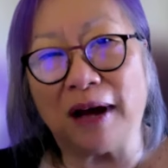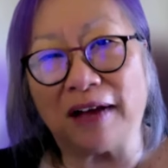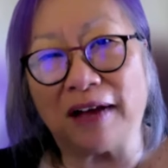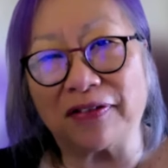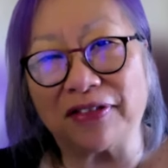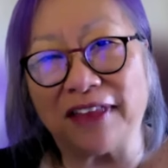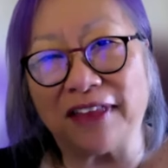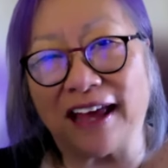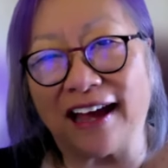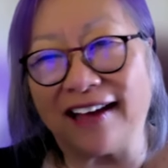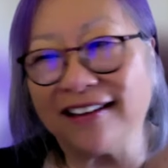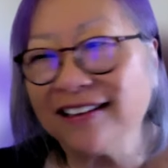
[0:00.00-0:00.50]

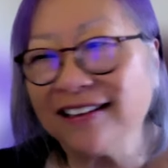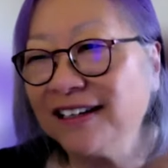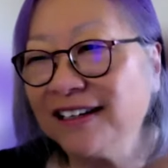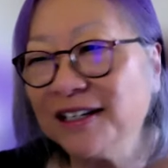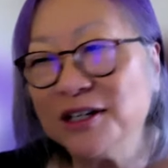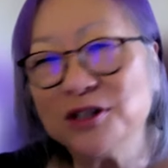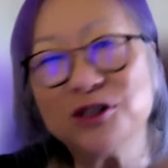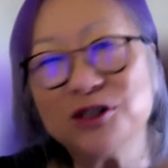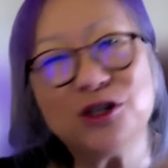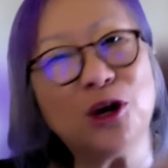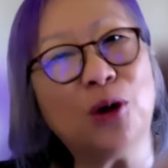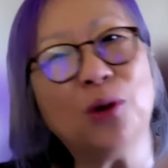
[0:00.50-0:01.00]
about that.
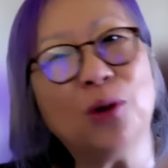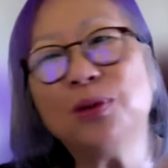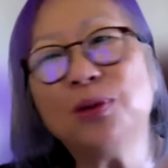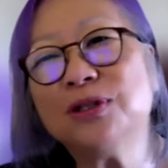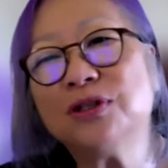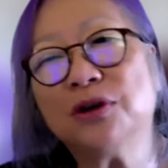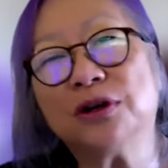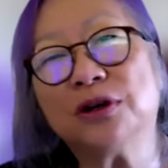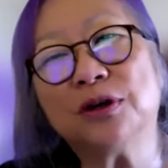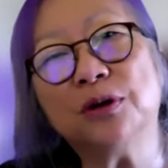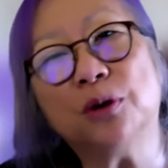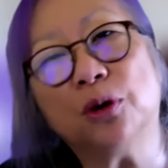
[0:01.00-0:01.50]
So it
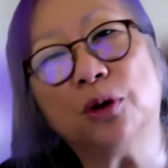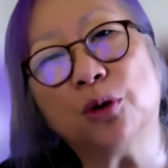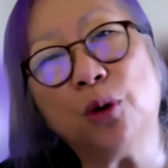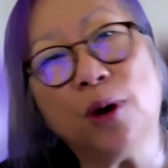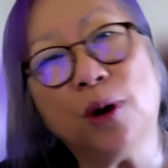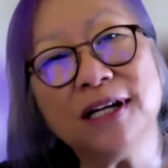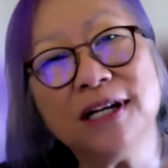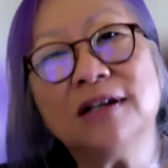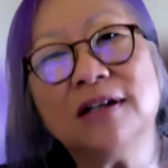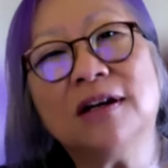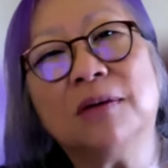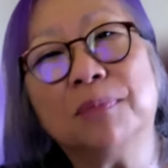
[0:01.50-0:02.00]
was
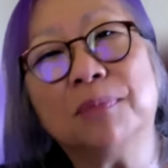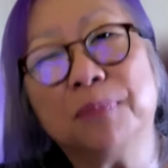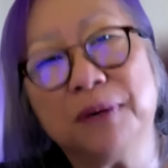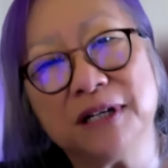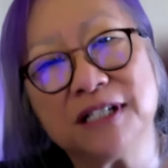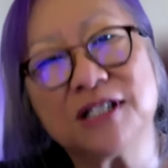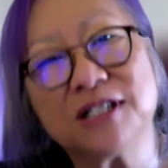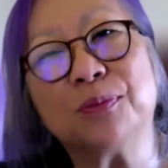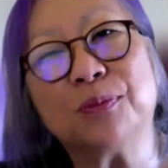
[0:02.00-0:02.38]
quite a big